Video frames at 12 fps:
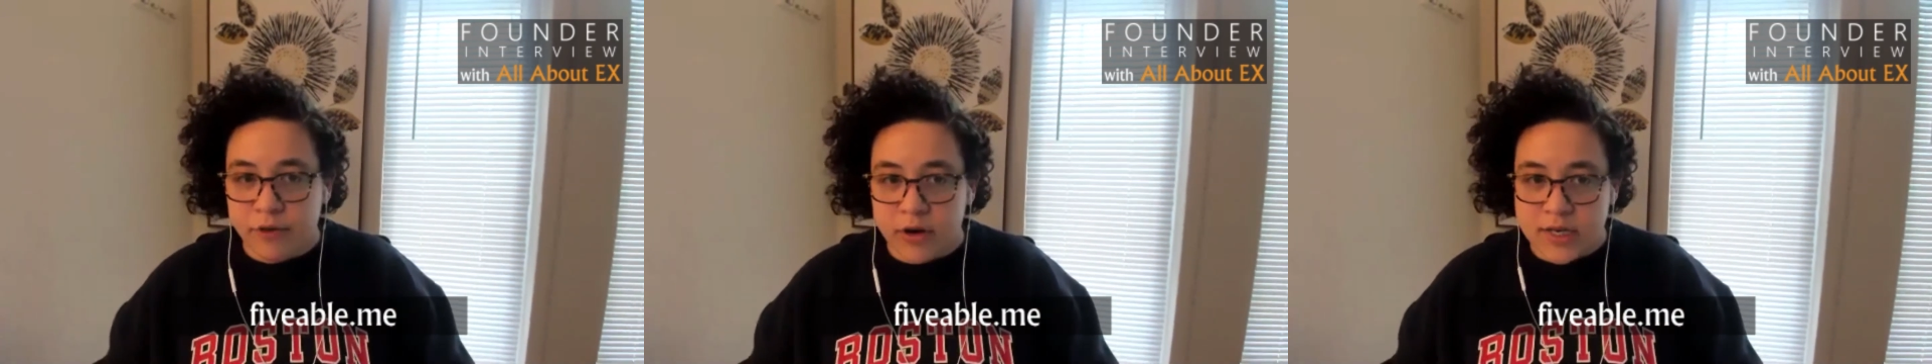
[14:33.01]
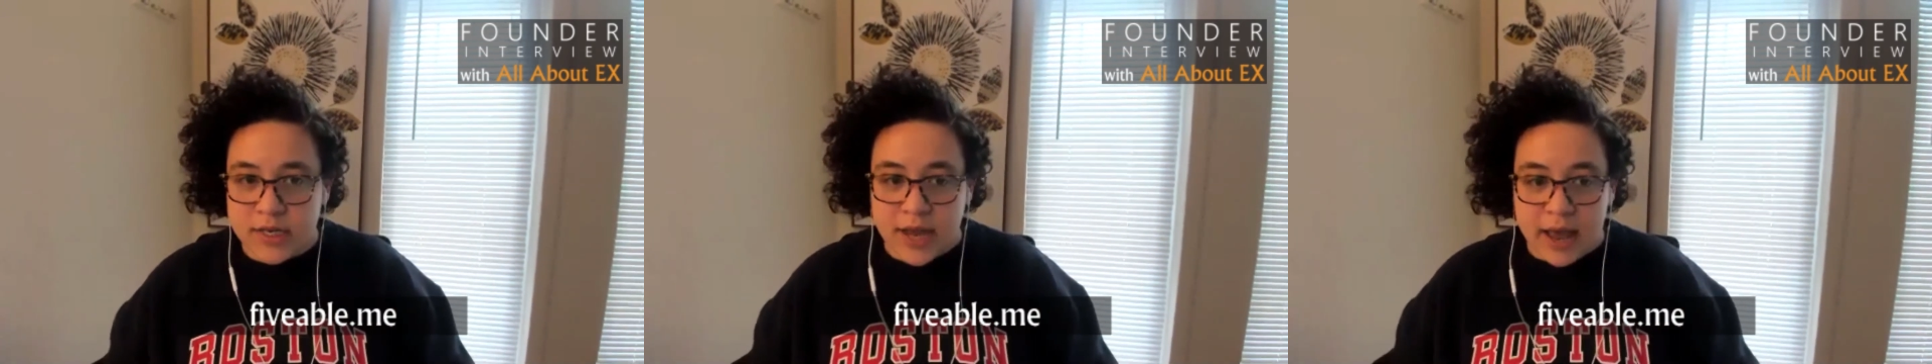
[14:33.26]
for
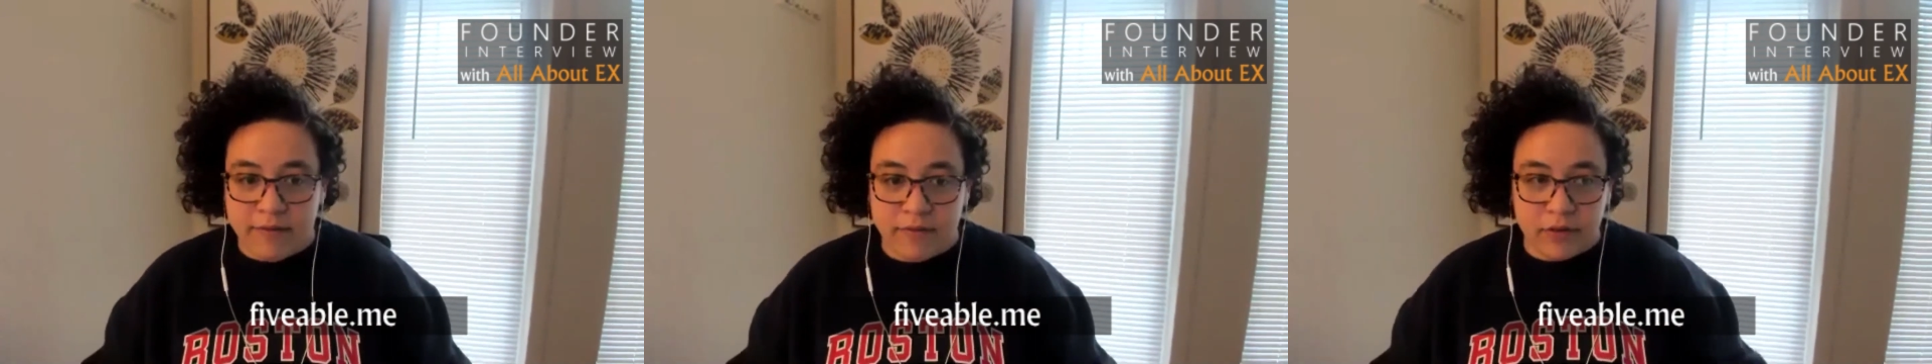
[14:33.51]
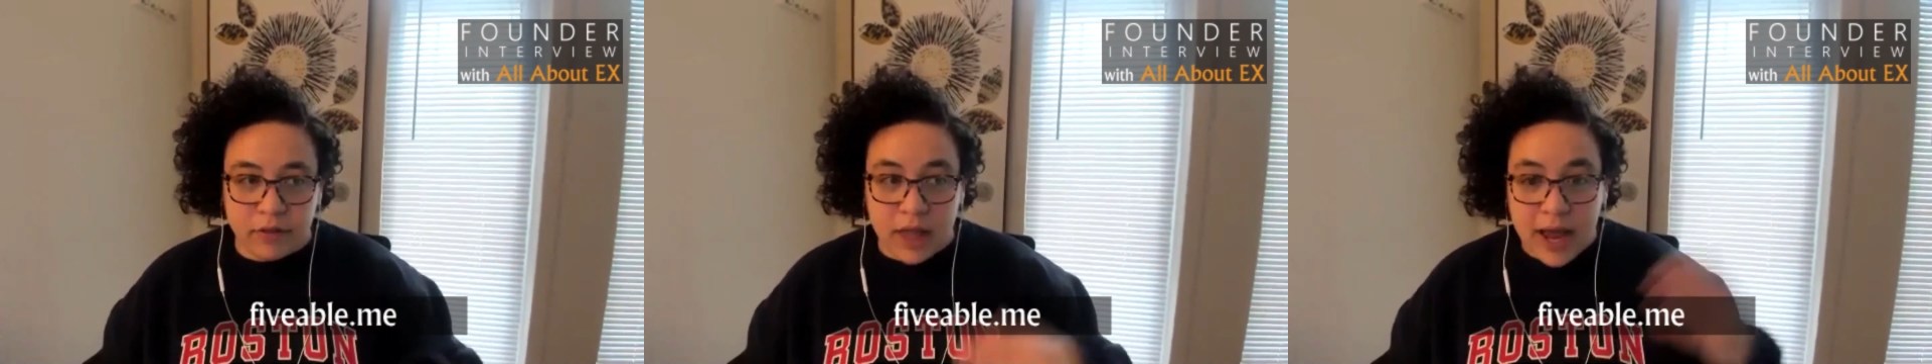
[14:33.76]
us to have
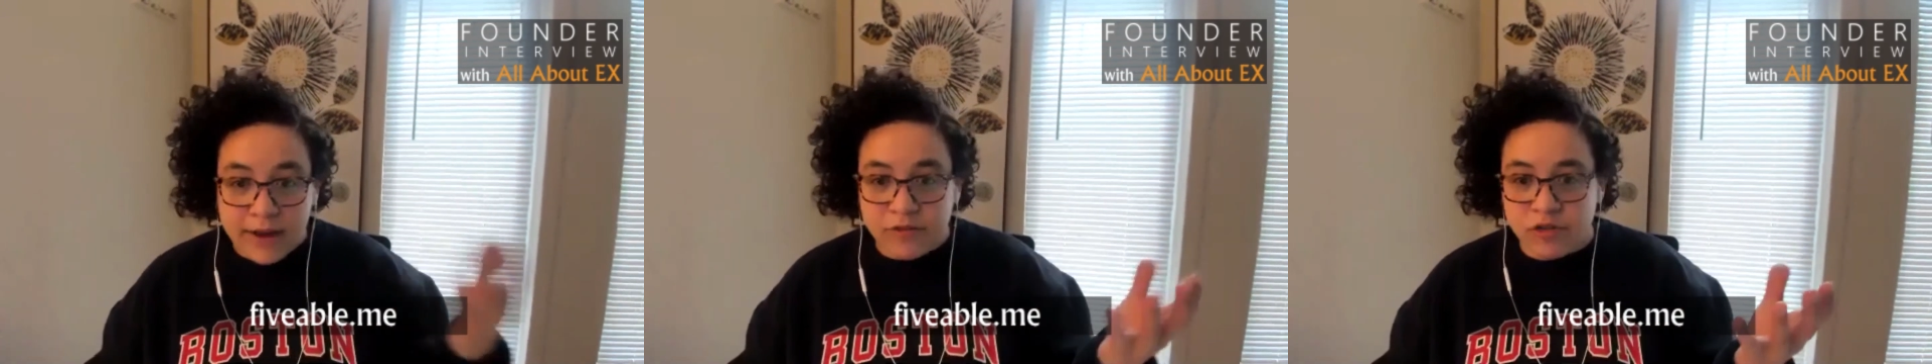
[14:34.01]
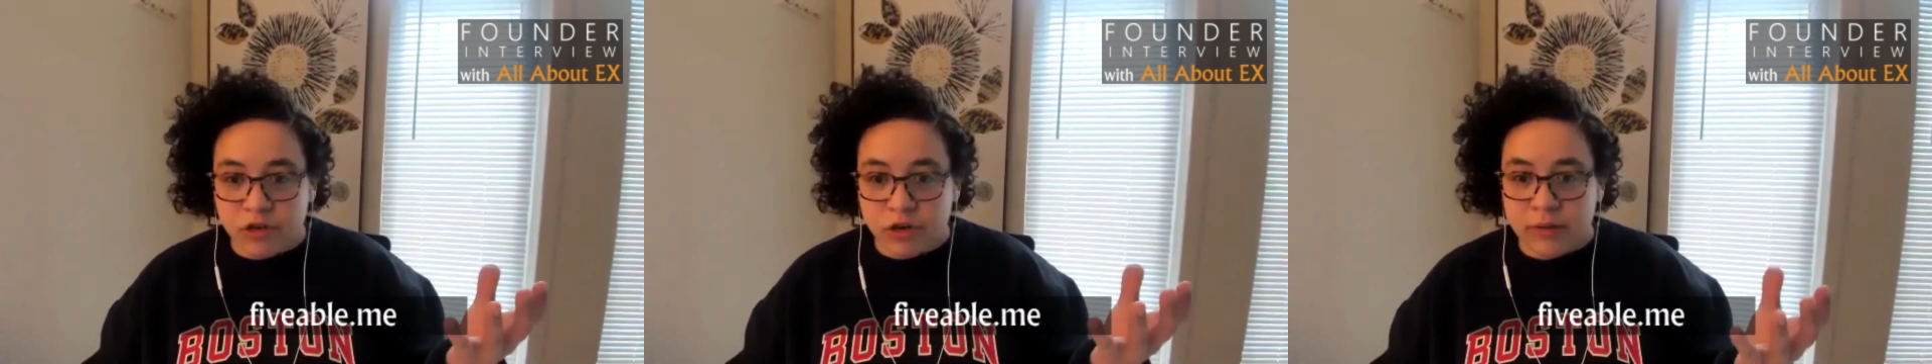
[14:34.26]
a live
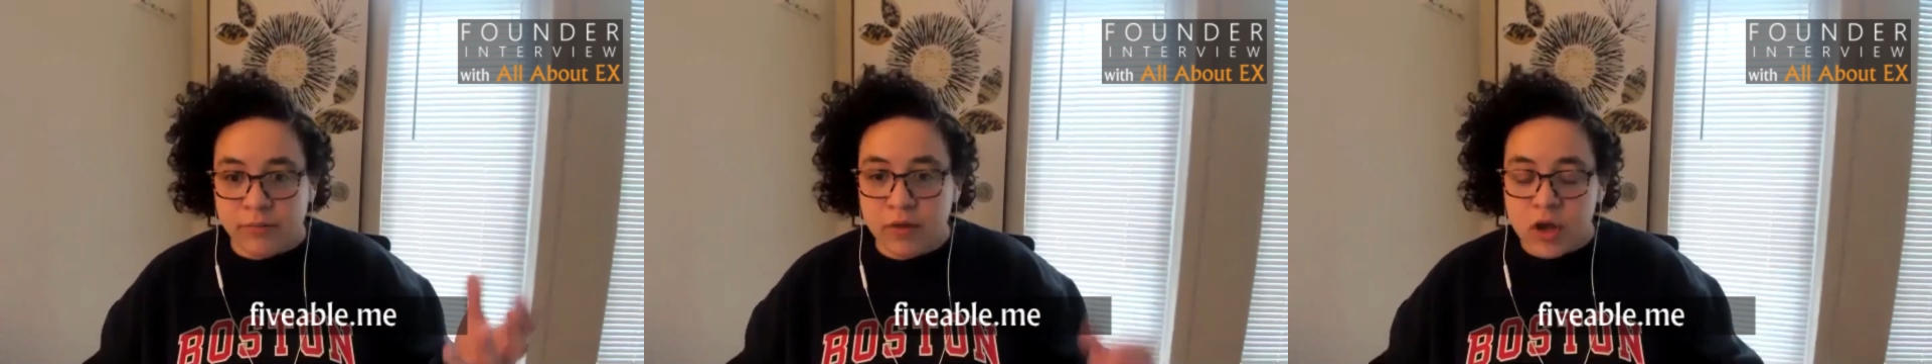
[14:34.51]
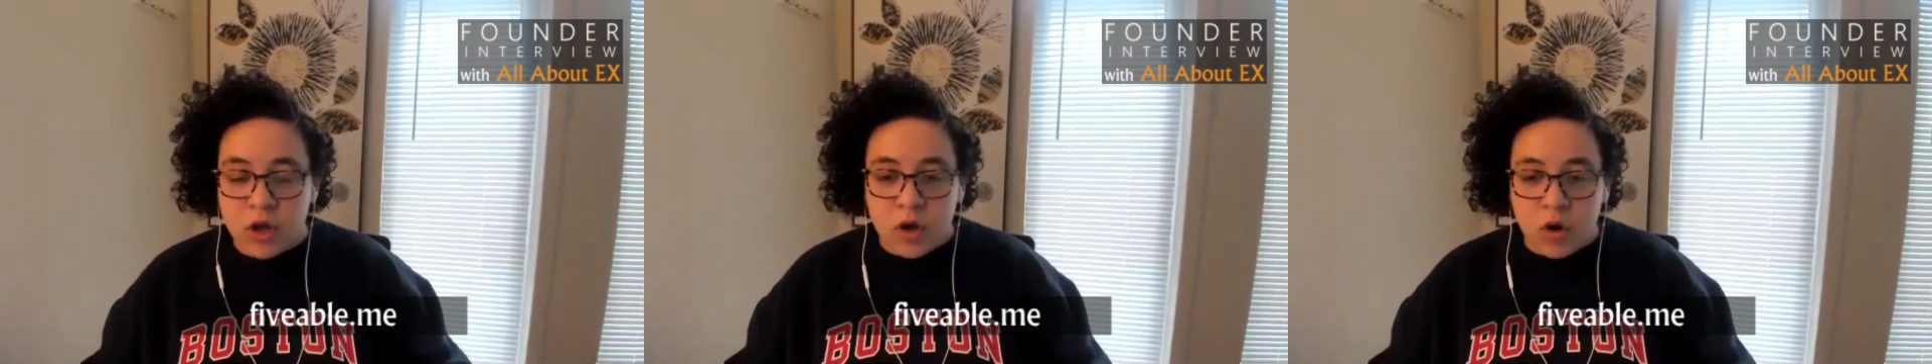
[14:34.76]
stream
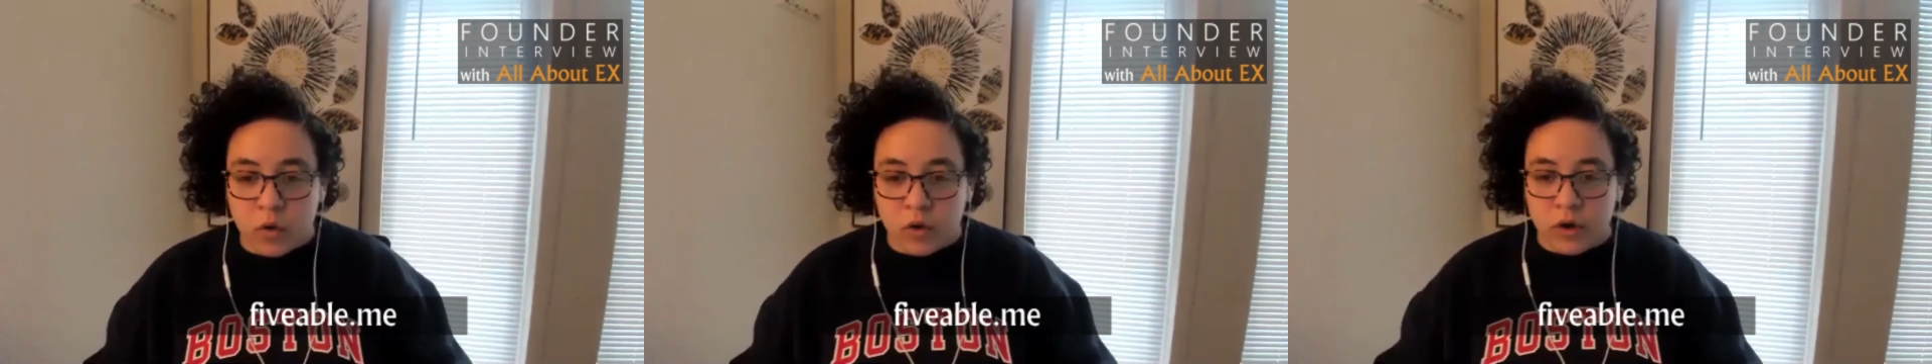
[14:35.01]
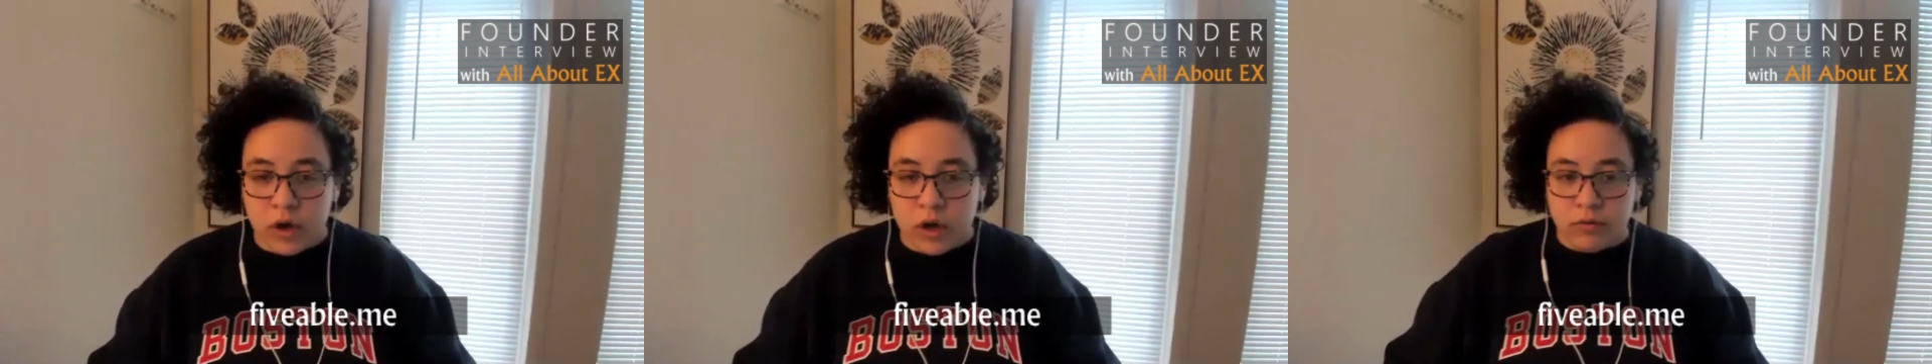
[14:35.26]

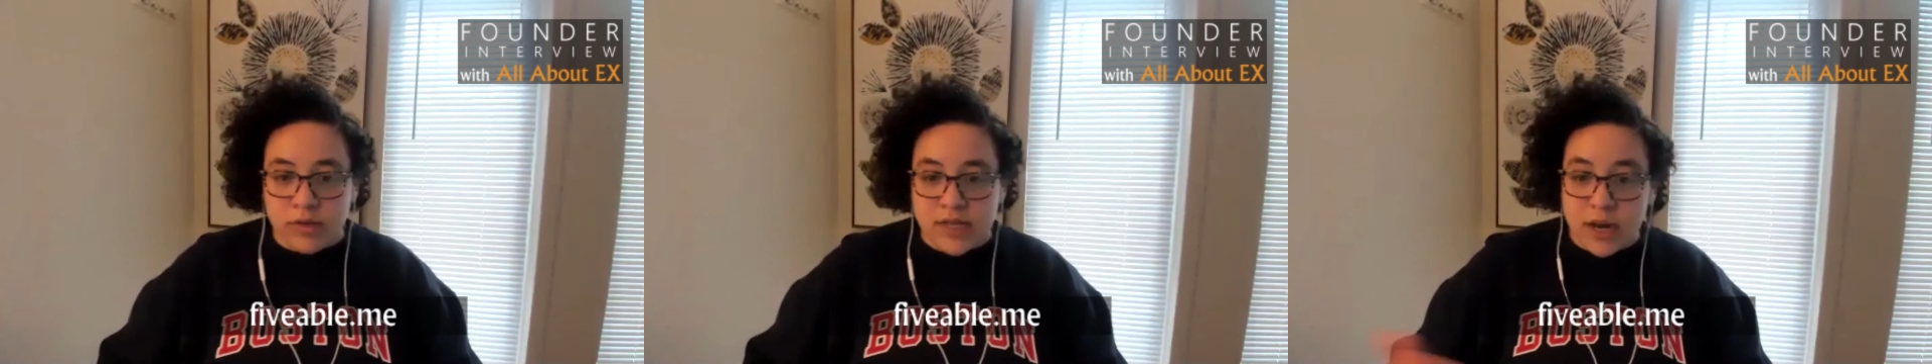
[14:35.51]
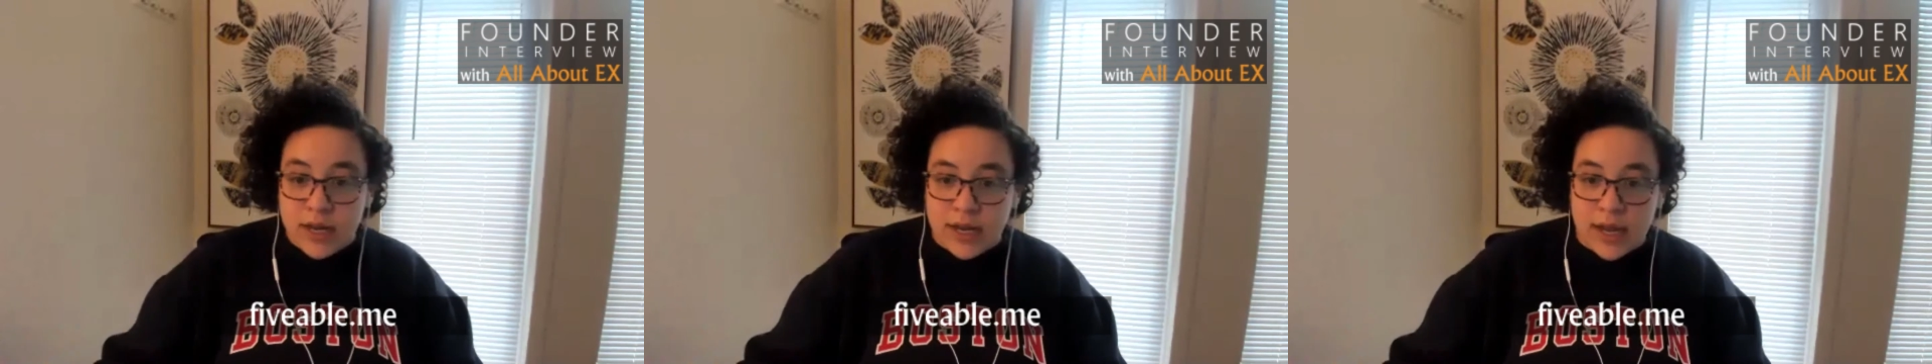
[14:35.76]
or a
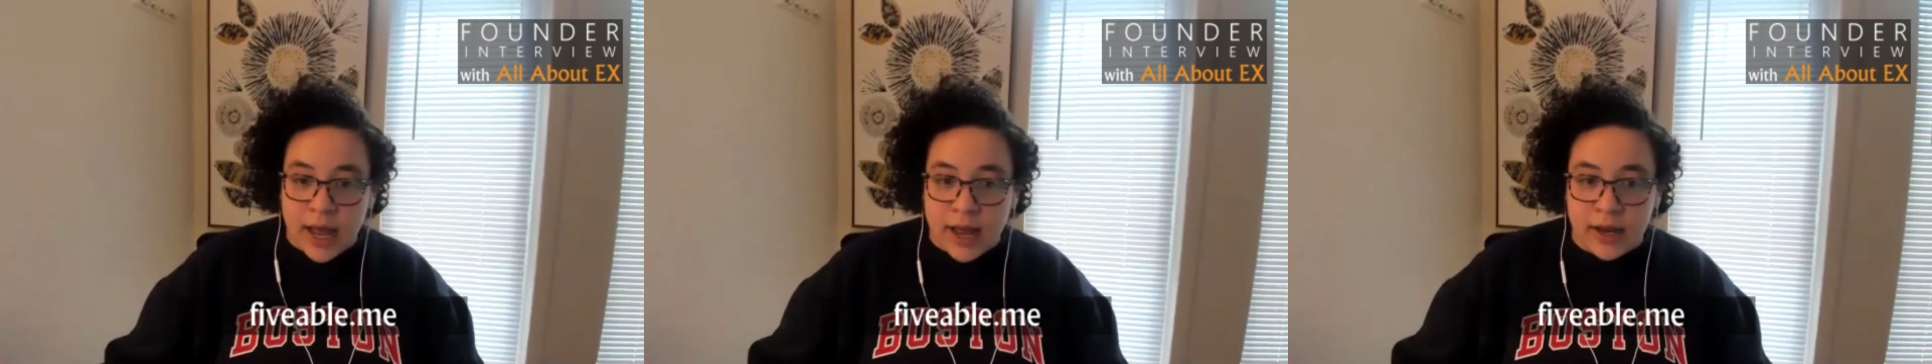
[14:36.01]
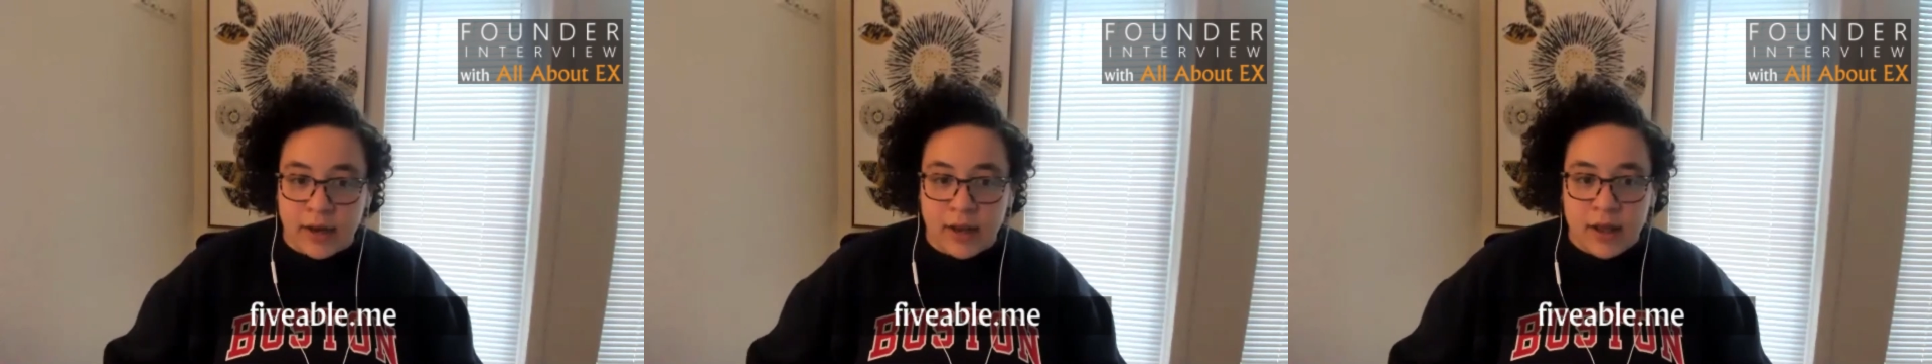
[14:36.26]
study
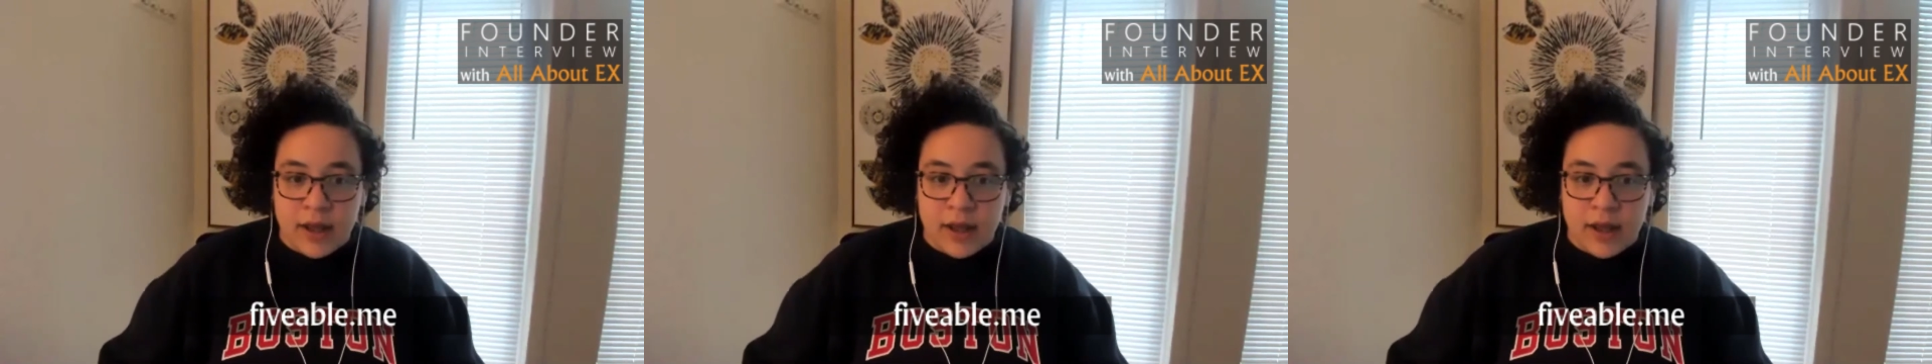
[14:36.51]
guide